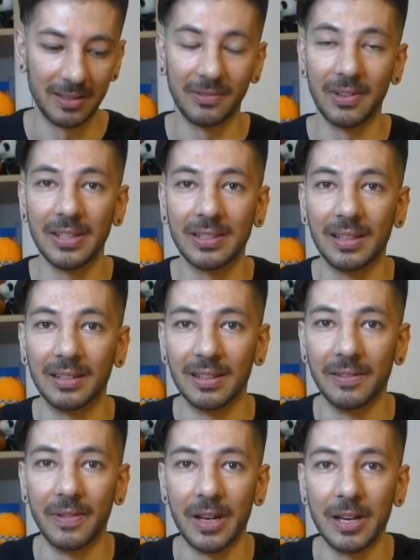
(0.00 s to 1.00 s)
recently
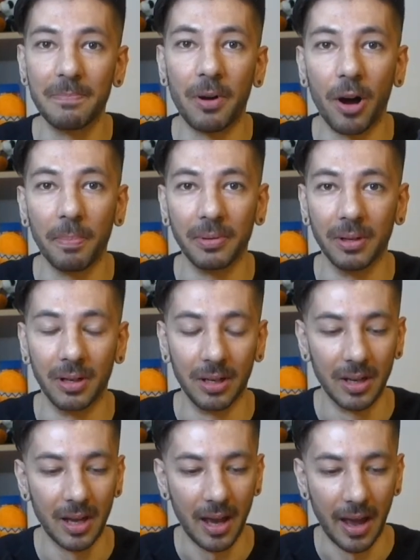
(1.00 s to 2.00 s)
very popular
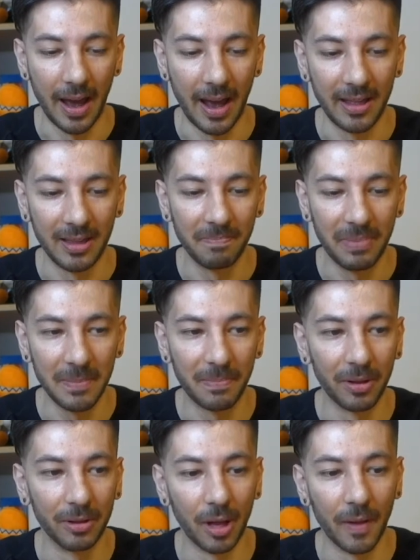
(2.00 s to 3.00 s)
and
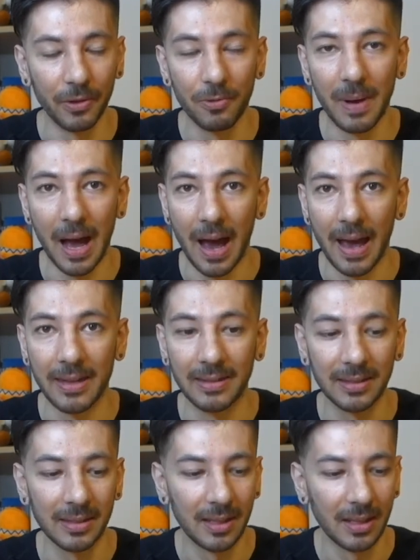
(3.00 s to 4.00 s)
people love to buy it,
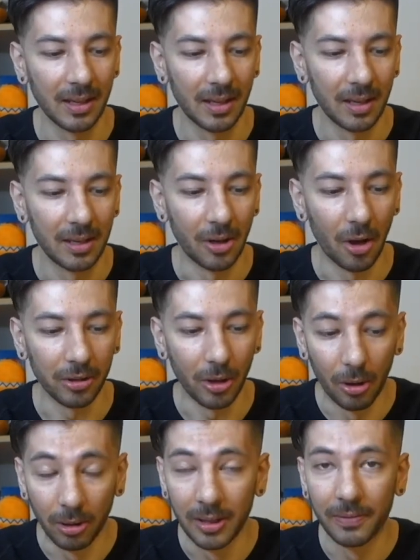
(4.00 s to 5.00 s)
not
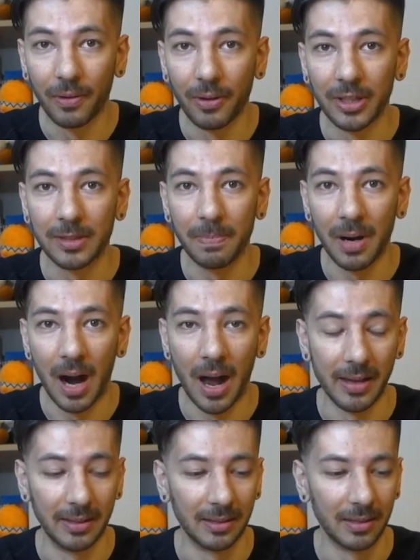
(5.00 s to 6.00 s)
only for its
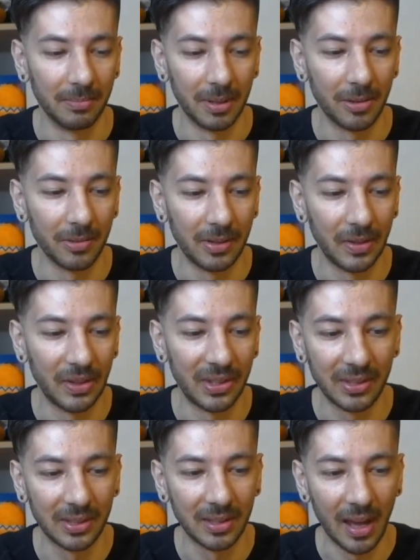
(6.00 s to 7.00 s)
price, because
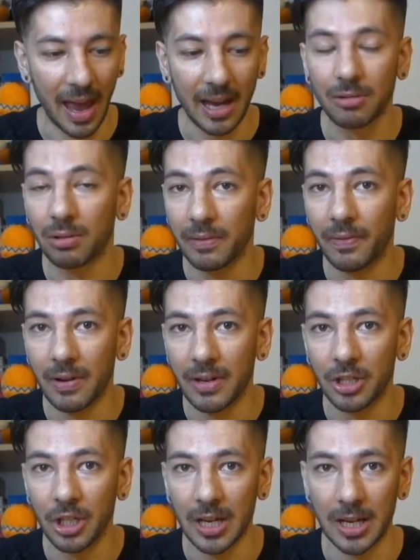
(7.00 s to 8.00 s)
it's actually very
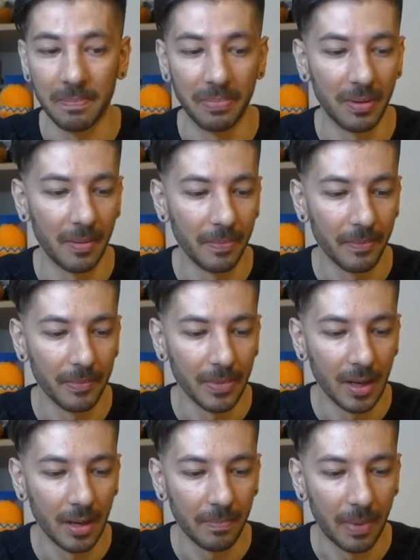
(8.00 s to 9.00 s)
cheap,
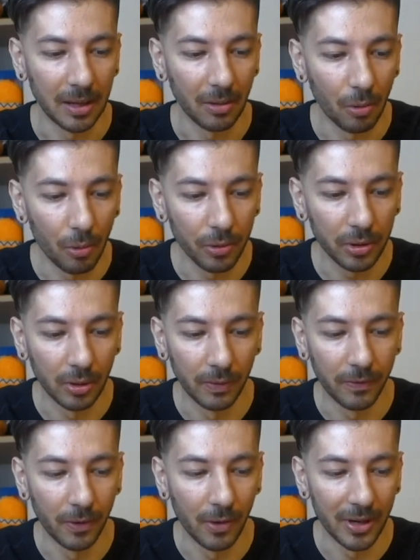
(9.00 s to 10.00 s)
but also
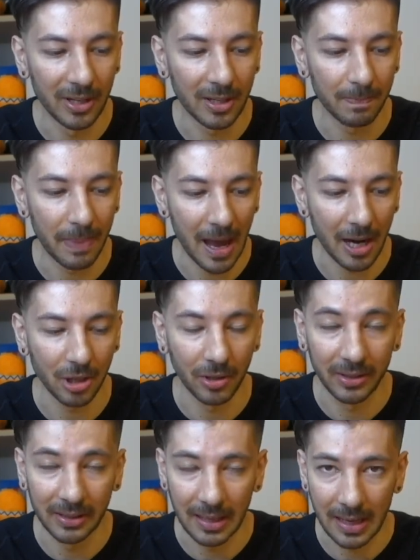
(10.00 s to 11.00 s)
for its special
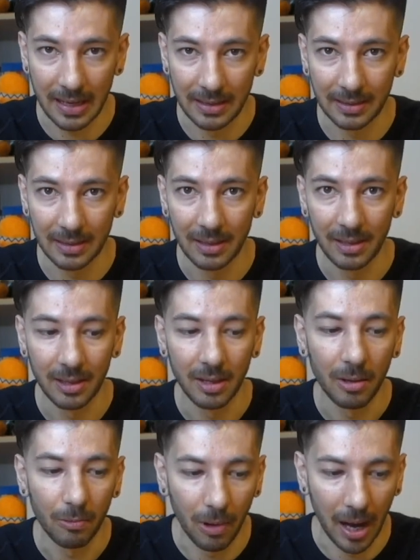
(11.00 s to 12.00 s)
taste.
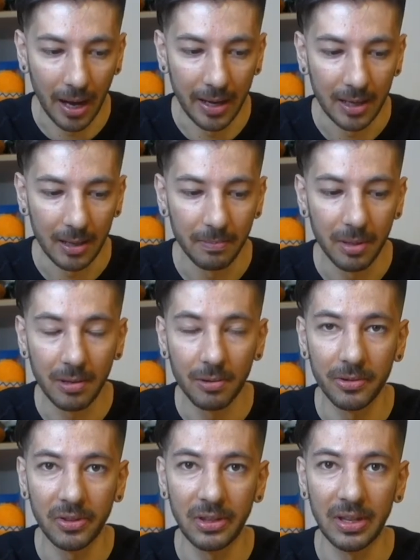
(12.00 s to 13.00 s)
Why?
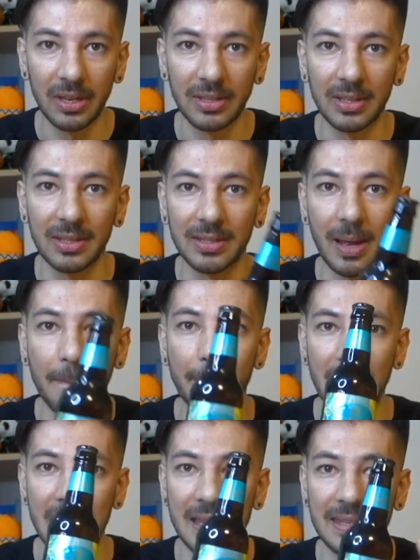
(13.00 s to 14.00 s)
Because this is a
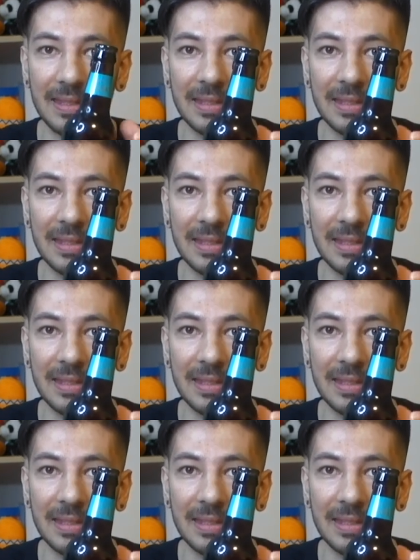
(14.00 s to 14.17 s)
mint